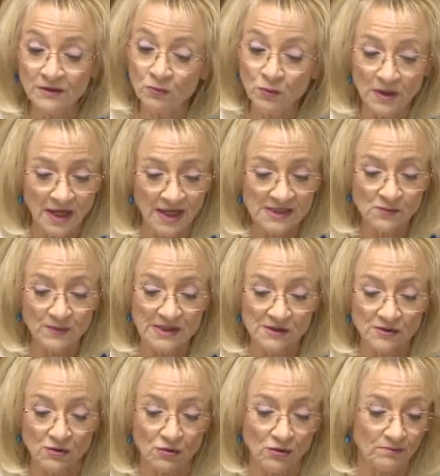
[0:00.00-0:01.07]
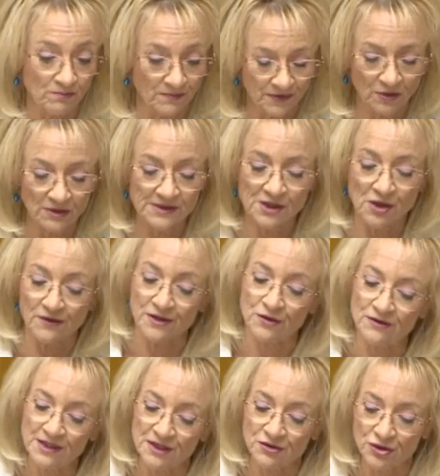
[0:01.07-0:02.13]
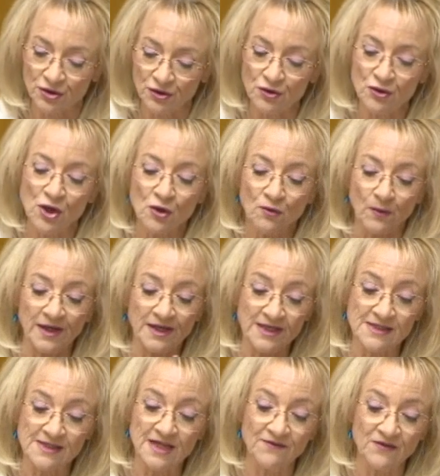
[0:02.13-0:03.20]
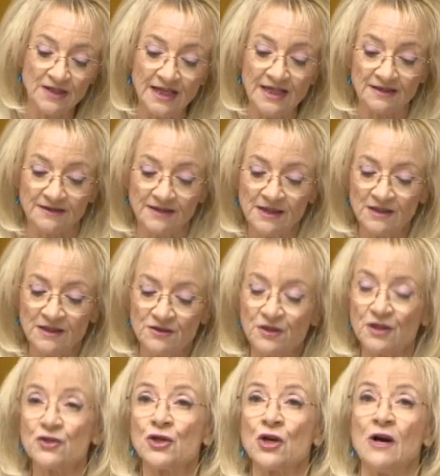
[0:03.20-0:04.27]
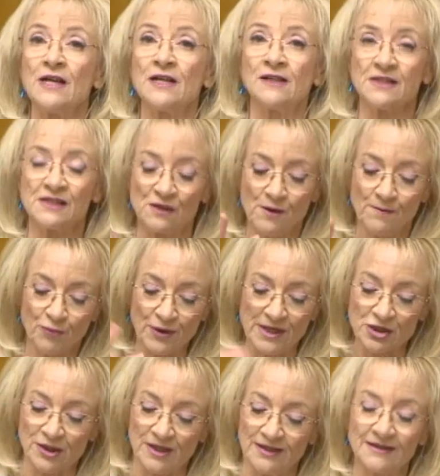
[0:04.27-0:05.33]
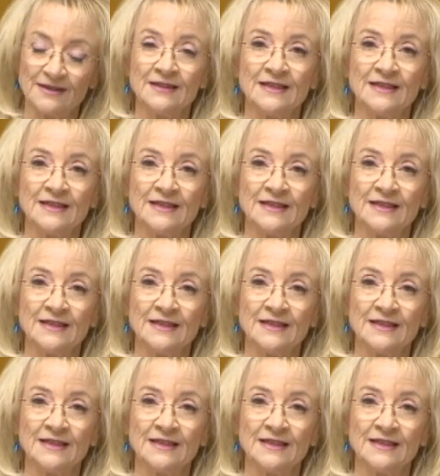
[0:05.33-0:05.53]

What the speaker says: as we saw, not in June, where he's given in to China's pressure.